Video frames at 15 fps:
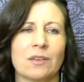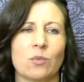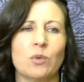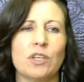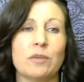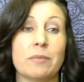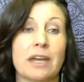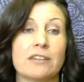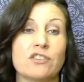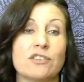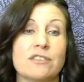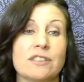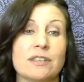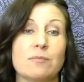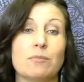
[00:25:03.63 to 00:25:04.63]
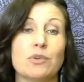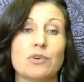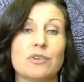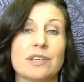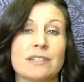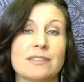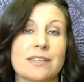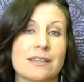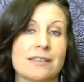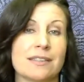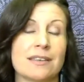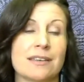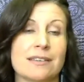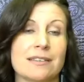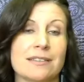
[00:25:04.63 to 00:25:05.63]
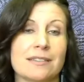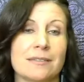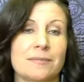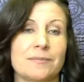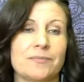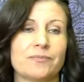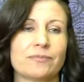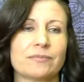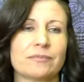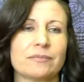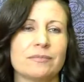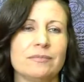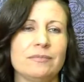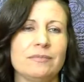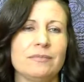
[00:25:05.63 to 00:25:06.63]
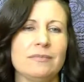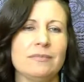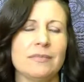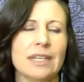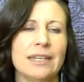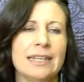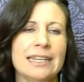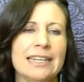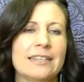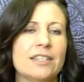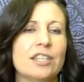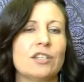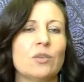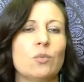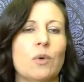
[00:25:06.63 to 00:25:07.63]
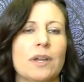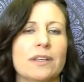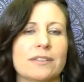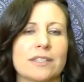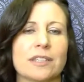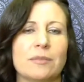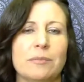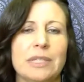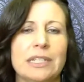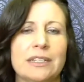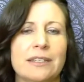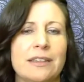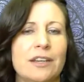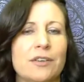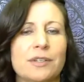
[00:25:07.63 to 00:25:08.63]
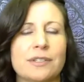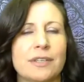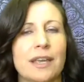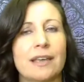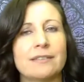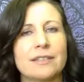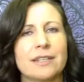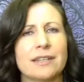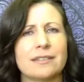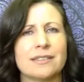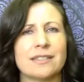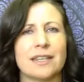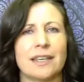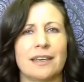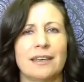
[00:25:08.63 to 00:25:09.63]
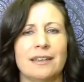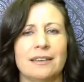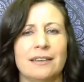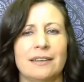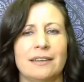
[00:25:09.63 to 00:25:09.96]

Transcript: William Hutchinson Murray says this: until one is committed, there is hesitancy,